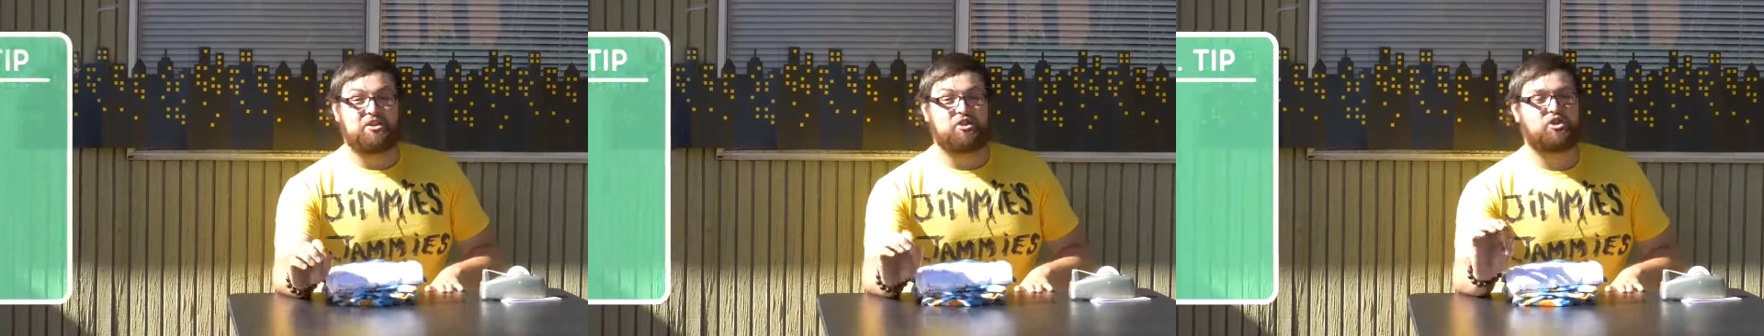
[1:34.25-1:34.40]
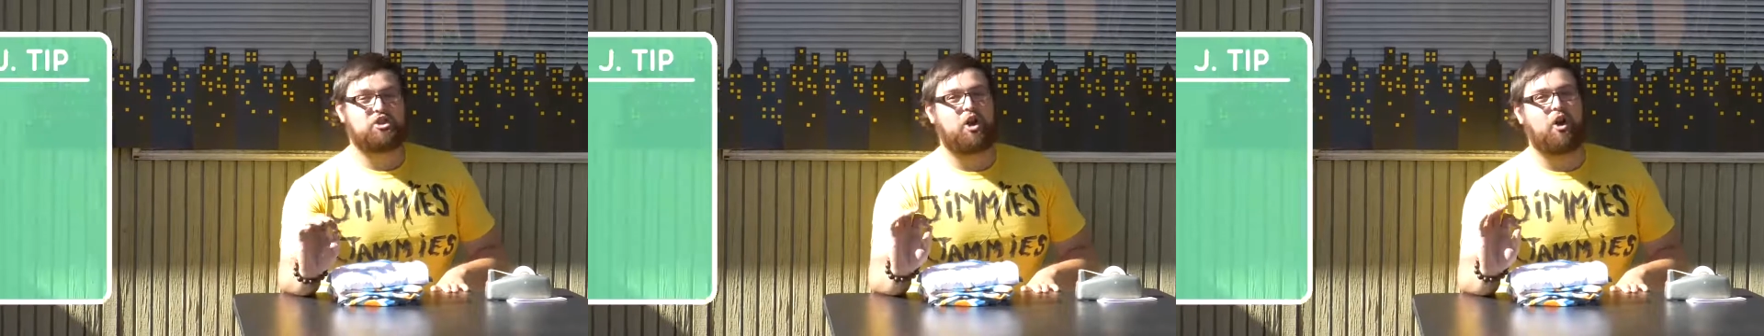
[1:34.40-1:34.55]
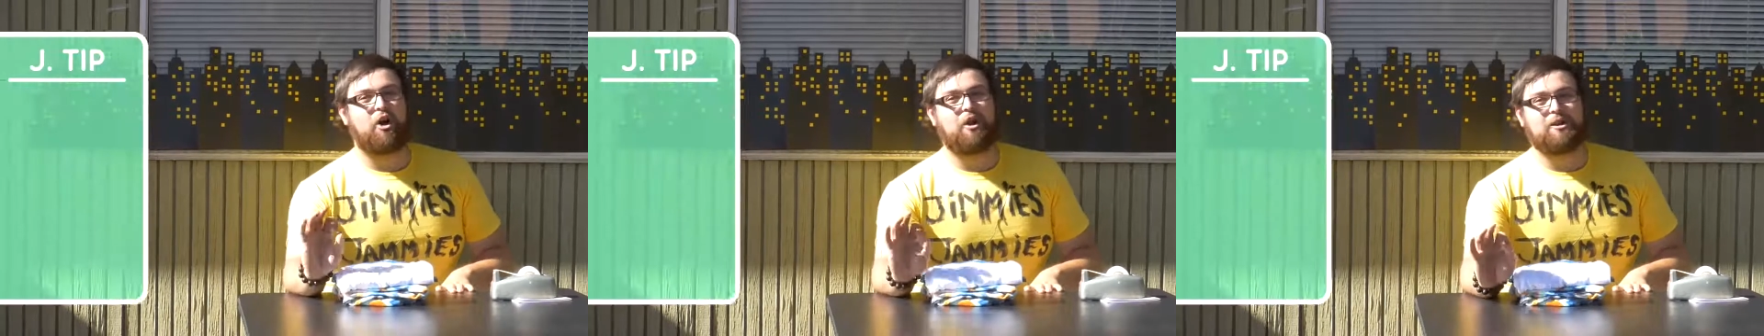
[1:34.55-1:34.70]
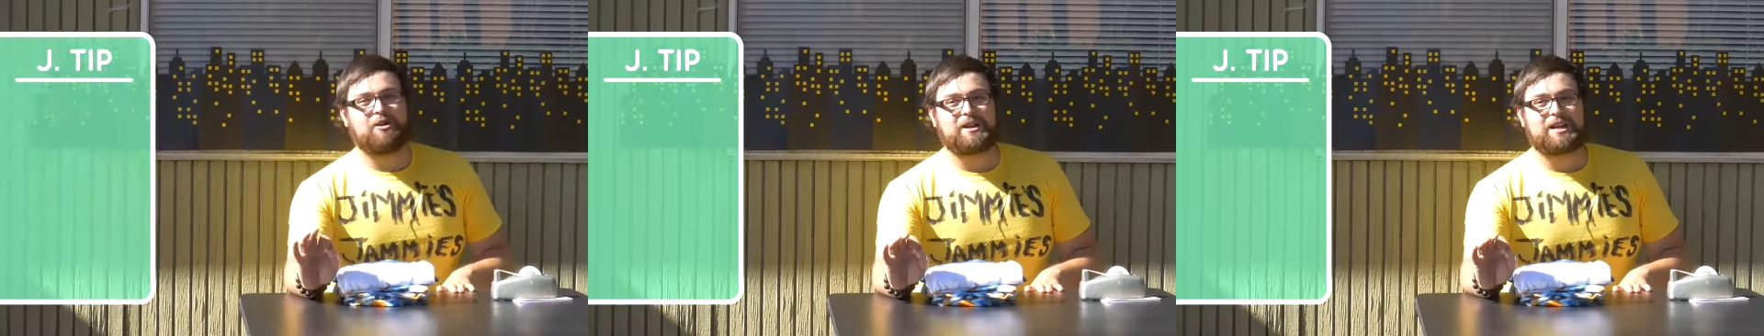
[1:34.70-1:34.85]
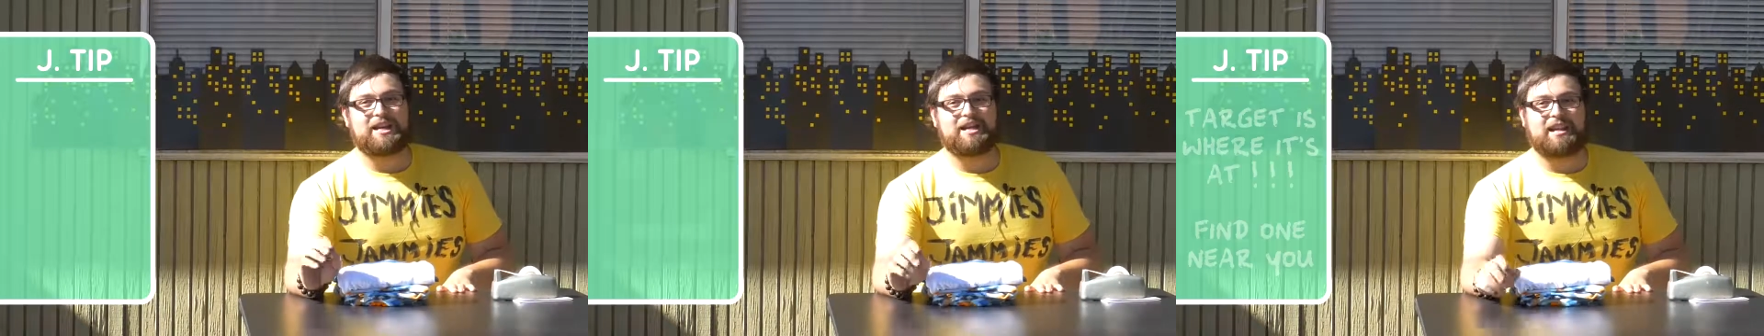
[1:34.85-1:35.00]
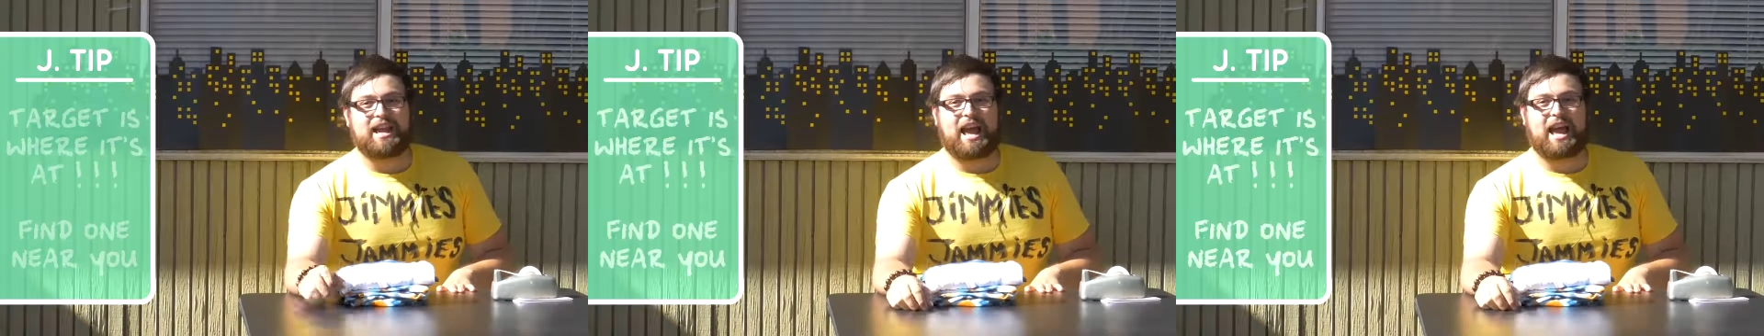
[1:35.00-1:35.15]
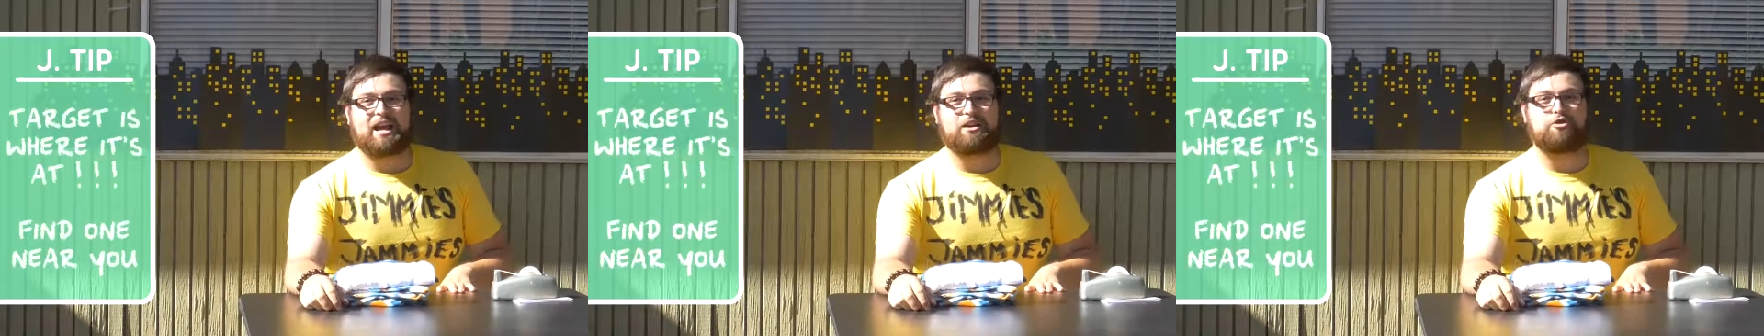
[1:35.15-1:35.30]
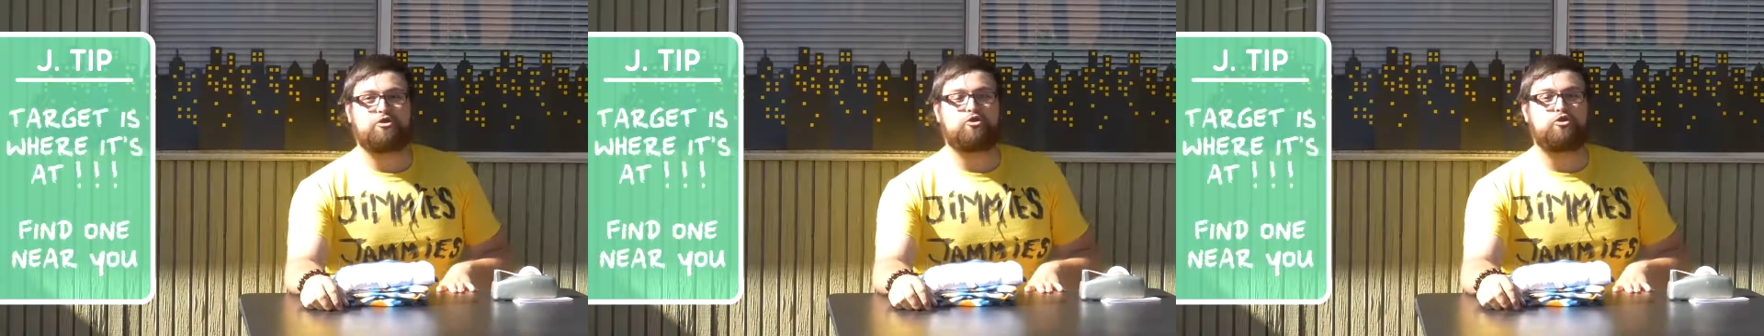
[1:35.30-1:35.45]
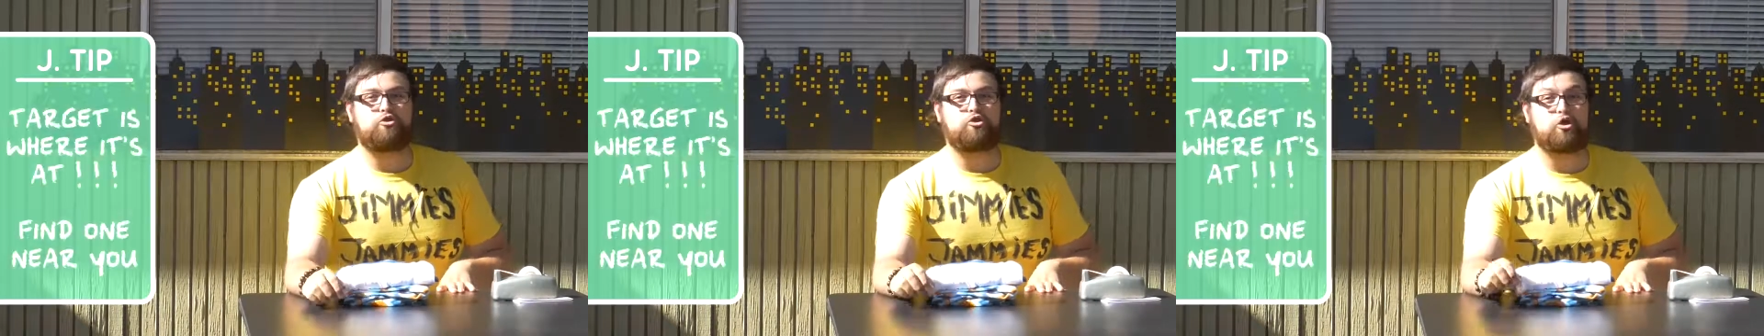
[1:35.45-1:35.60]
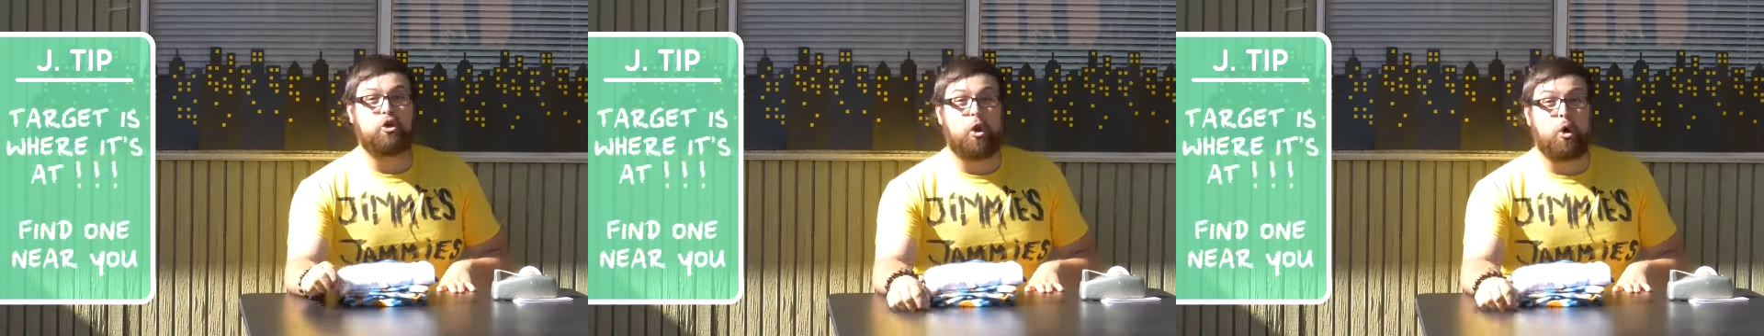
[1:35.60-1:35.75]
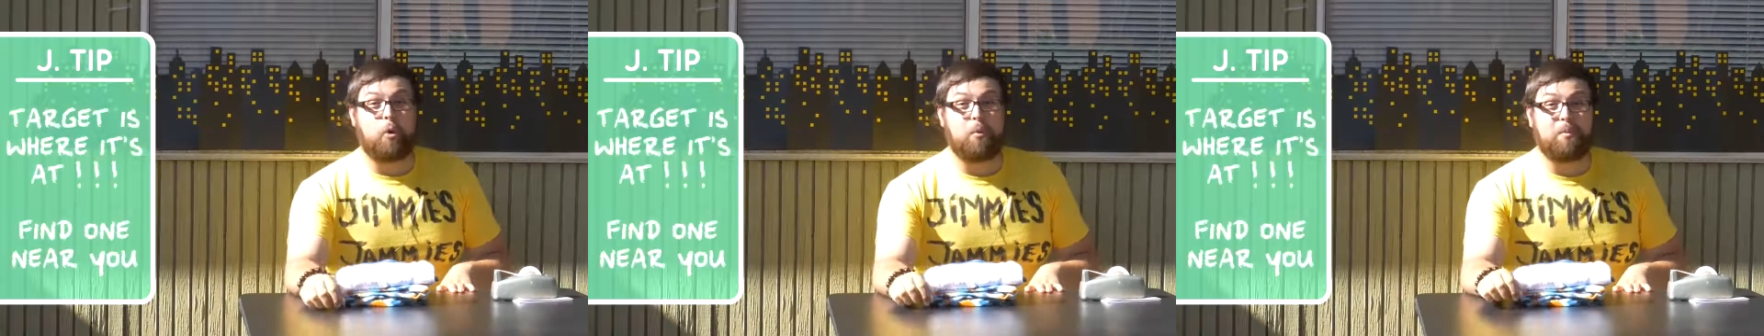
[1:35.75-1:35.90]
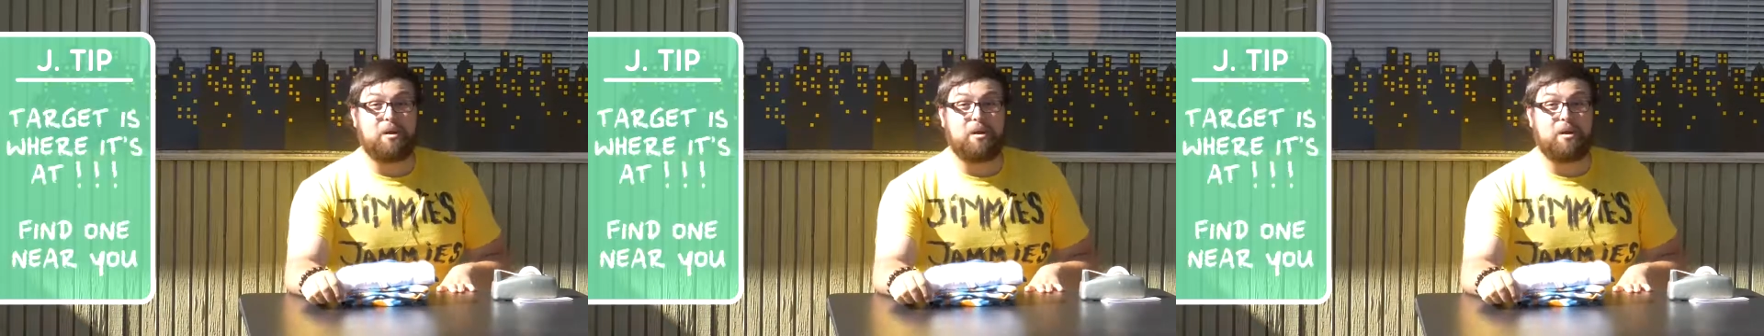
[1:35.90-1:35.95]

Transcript: Target has so